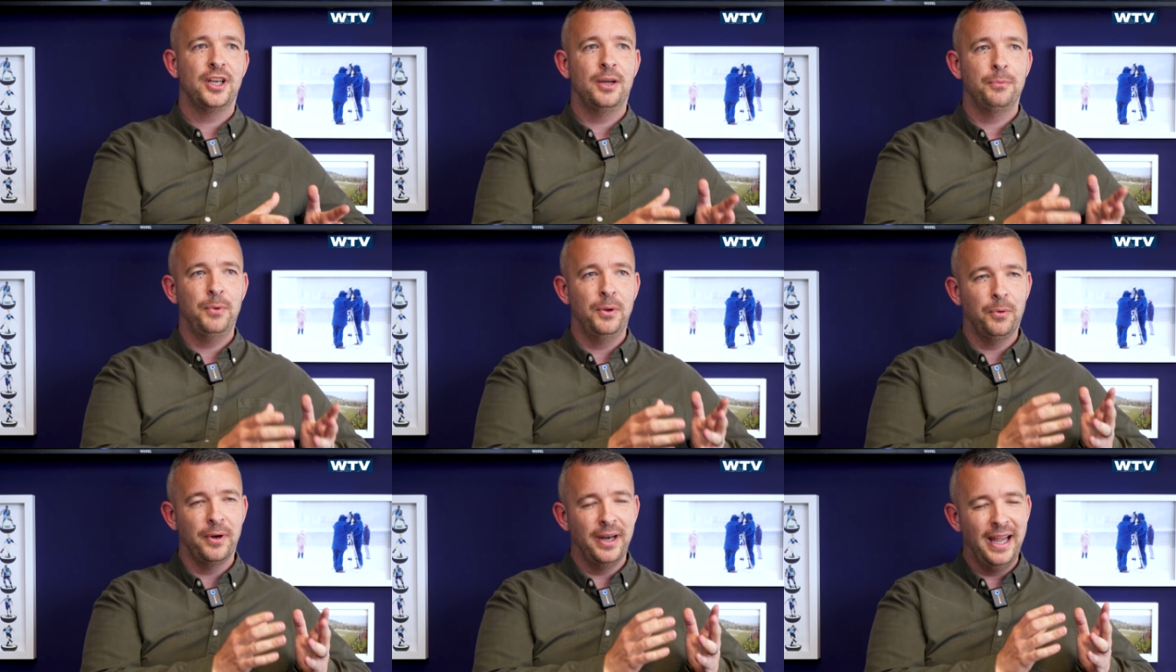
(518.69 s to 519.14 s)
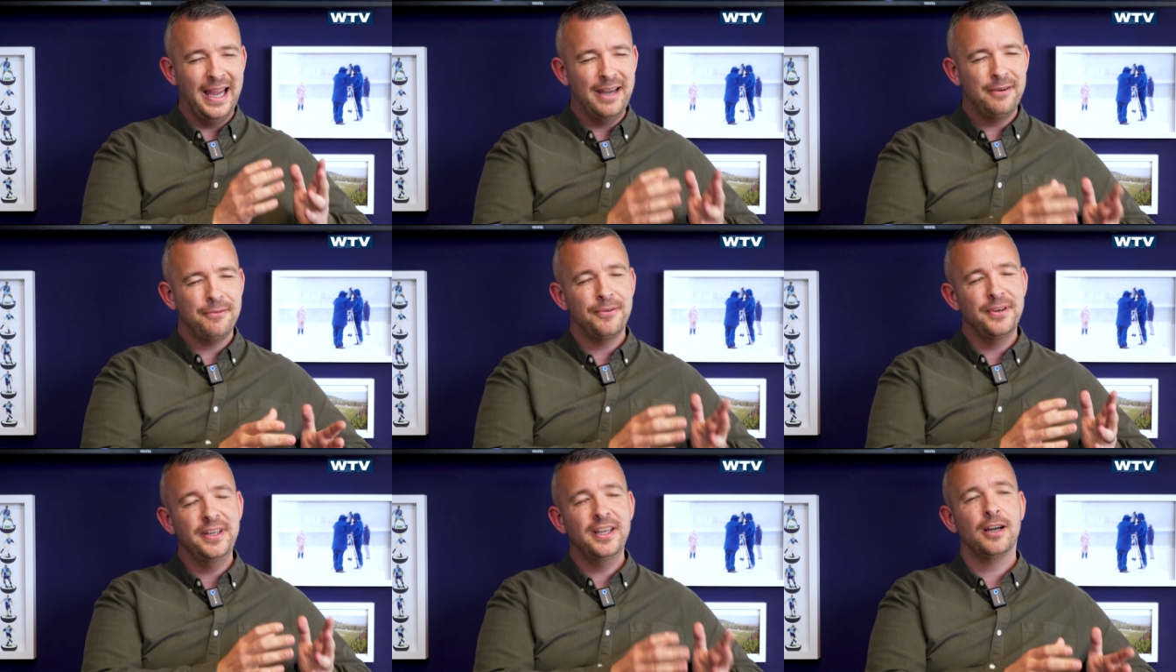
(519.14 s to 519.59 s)
and we want
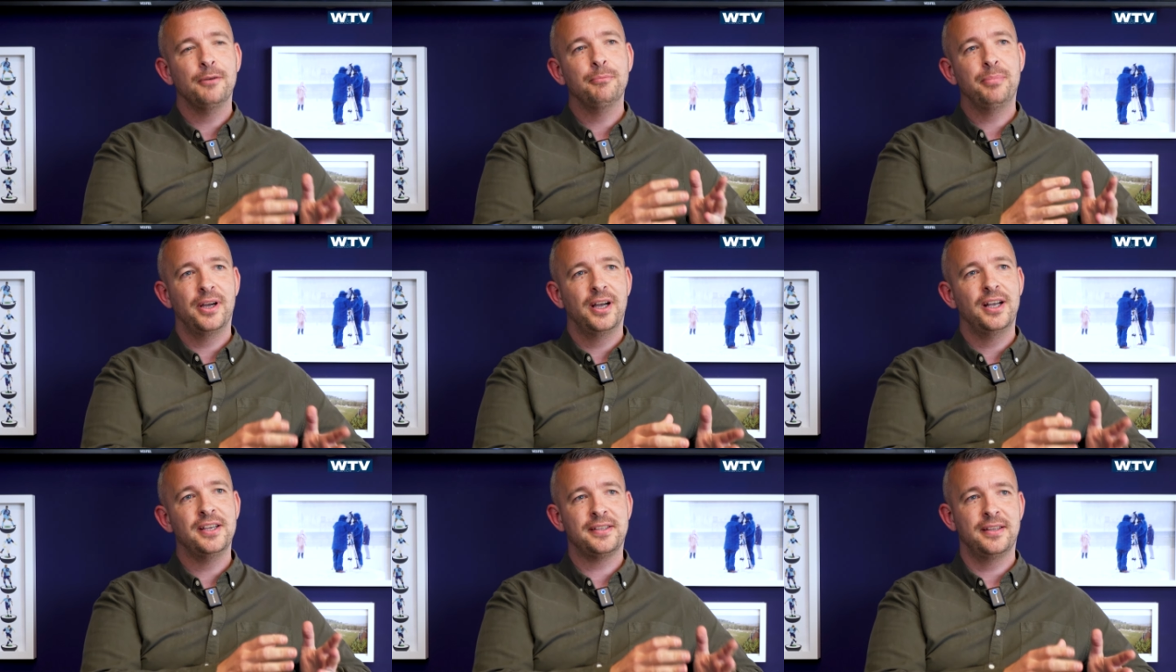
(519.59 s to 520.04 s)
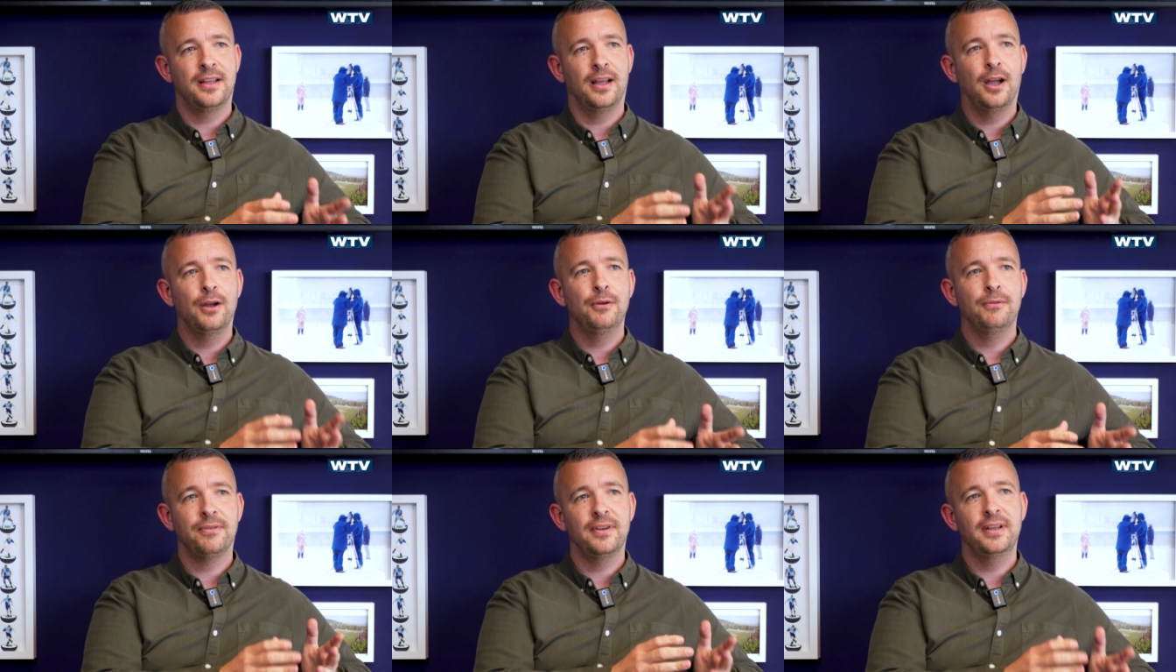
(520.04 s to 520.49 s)
every young person that
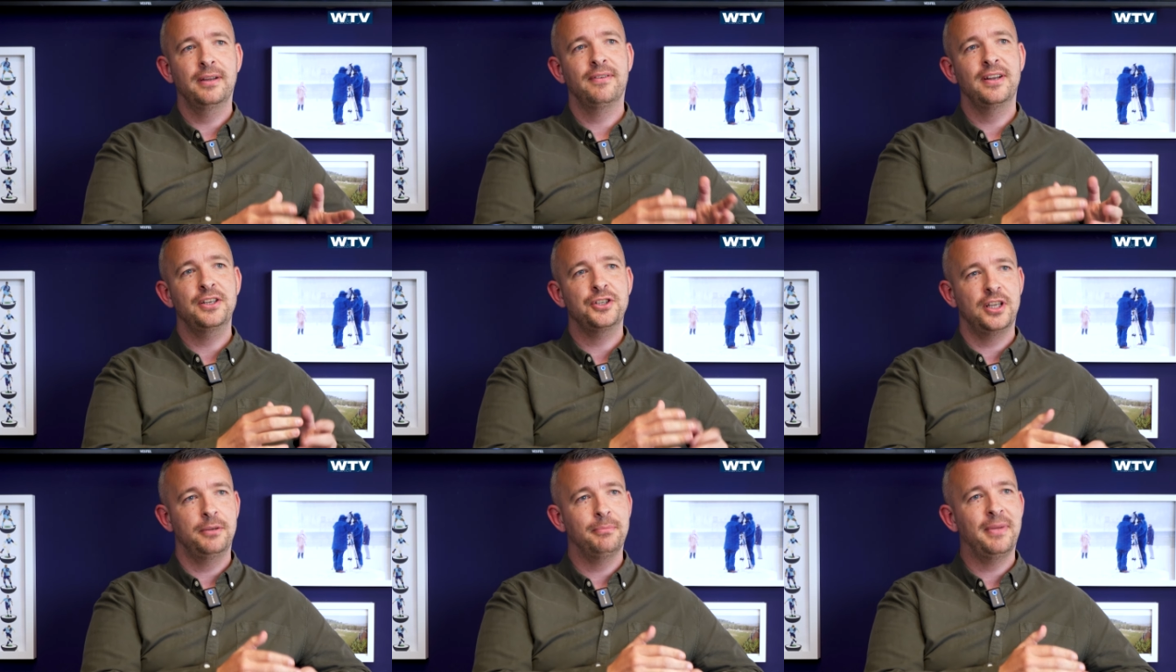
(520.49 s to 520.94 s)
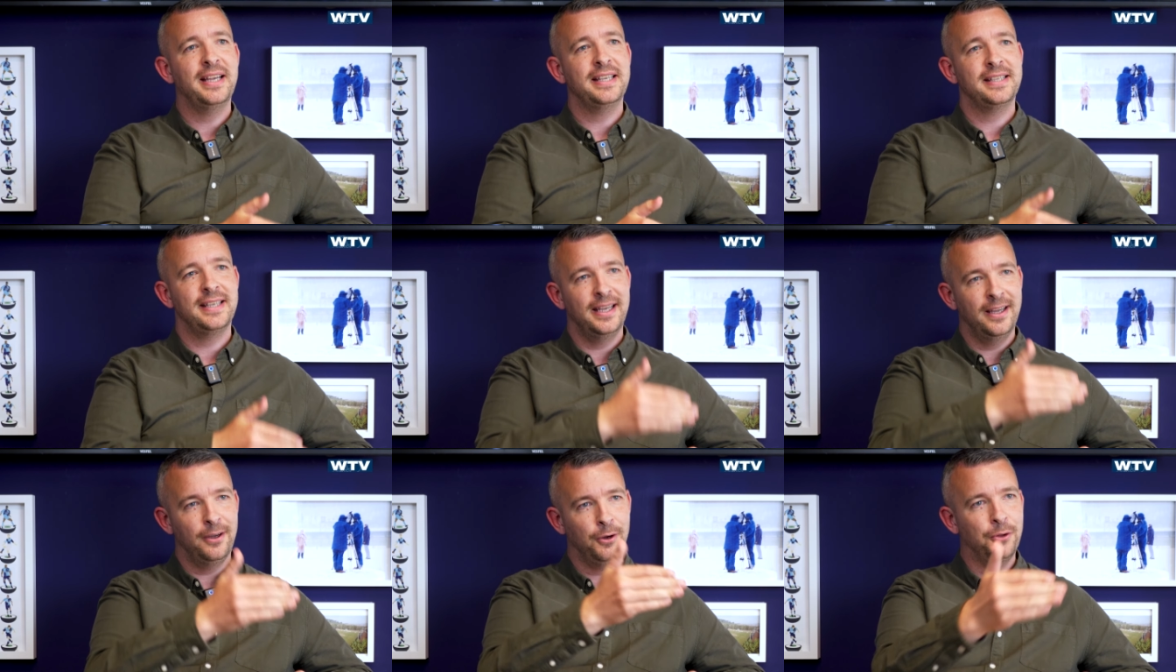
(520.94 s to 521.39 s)
hopefully eventually
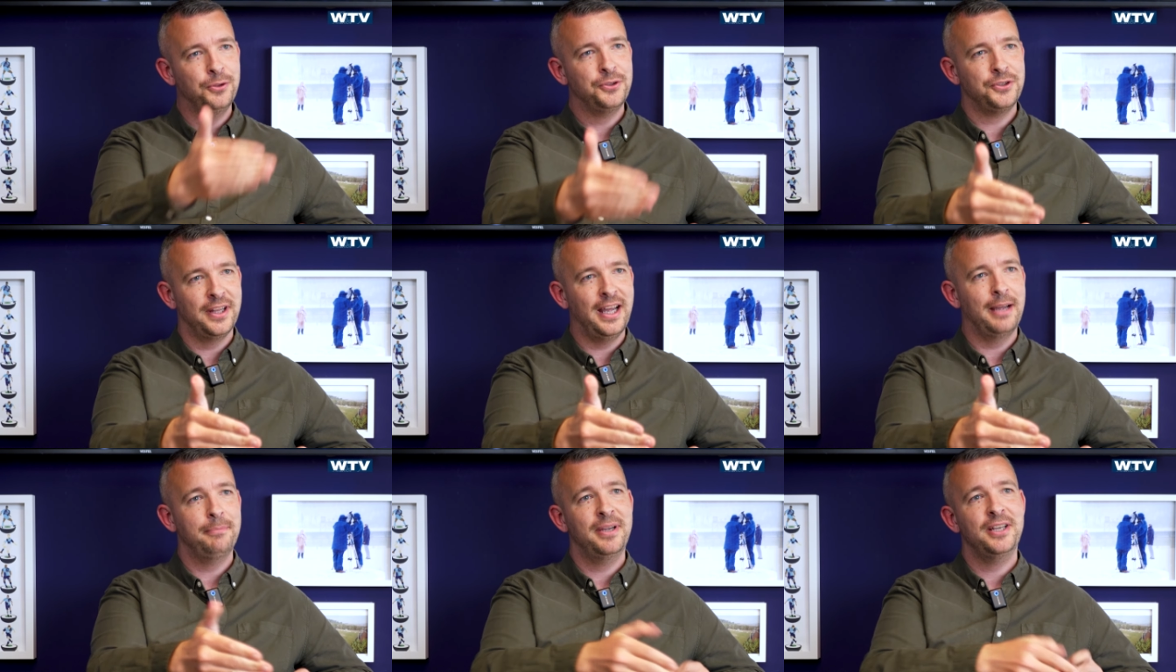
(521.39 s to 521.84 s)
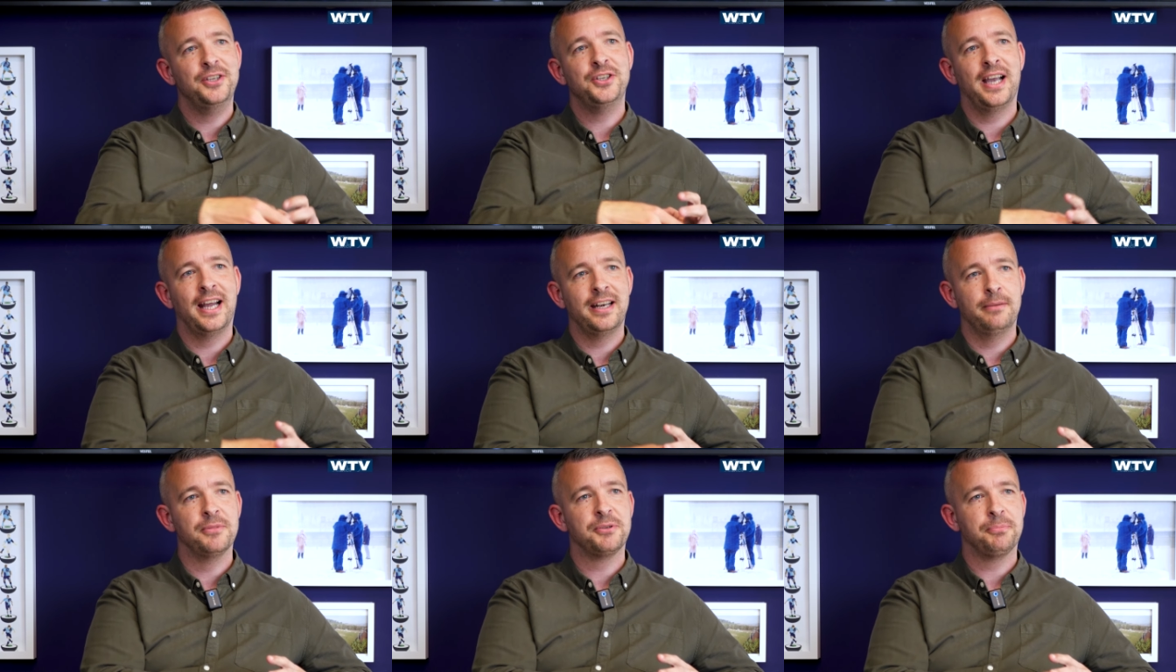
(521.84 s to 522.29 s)
makes it onto that pitch
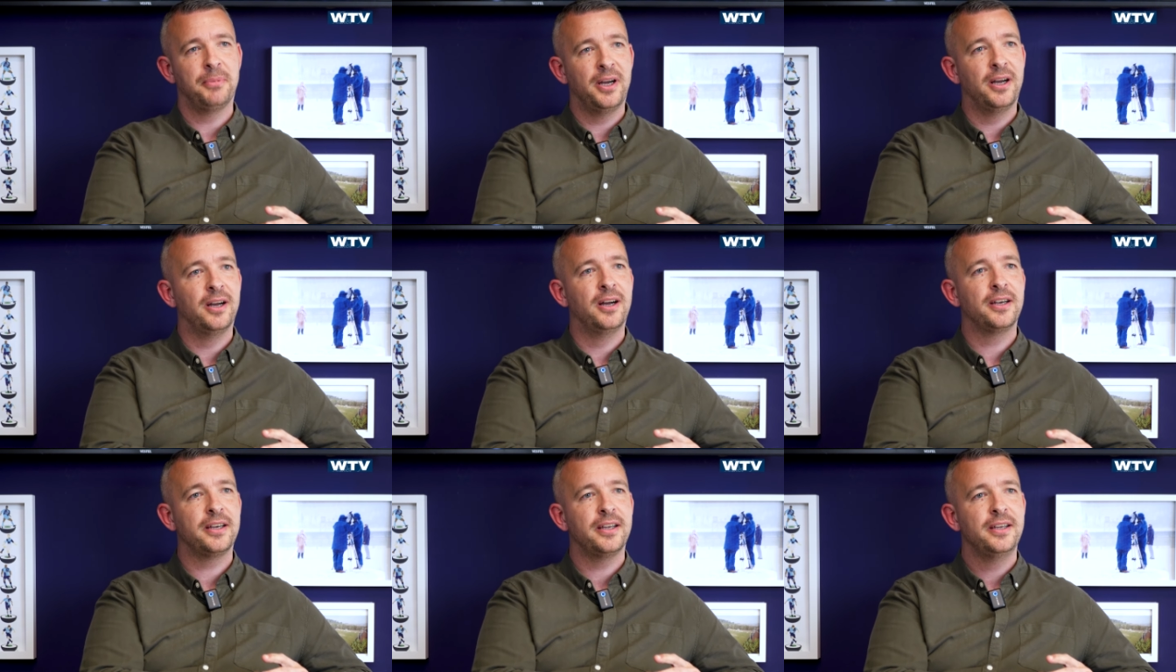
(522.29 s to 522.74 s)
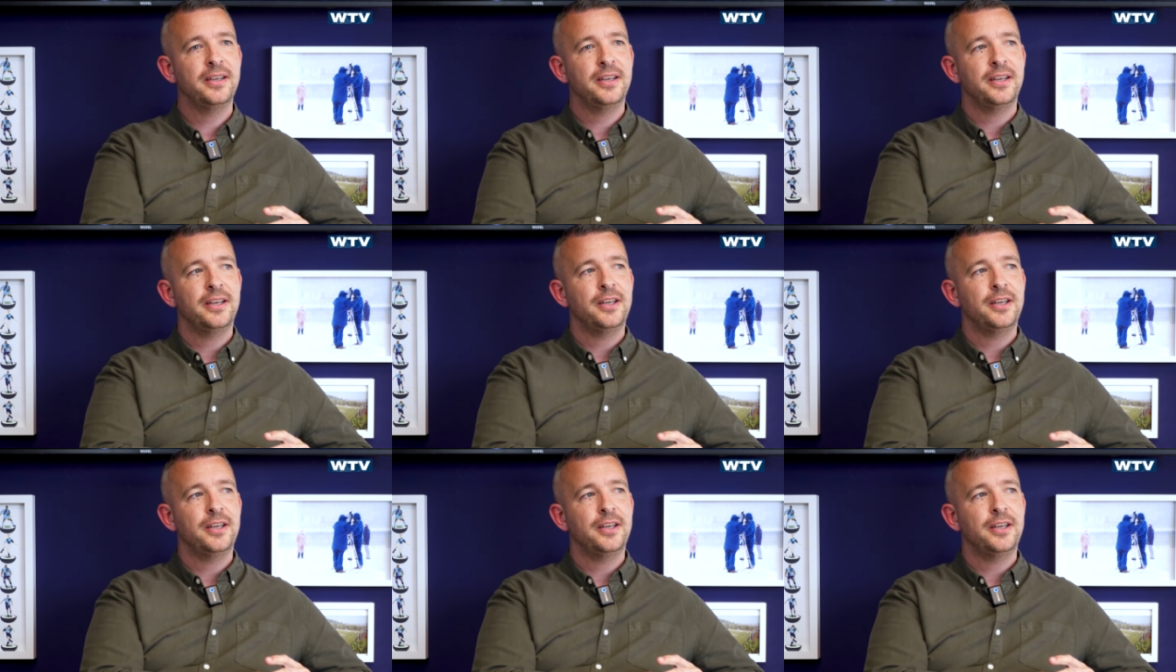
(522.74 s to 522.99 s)
at Adams Park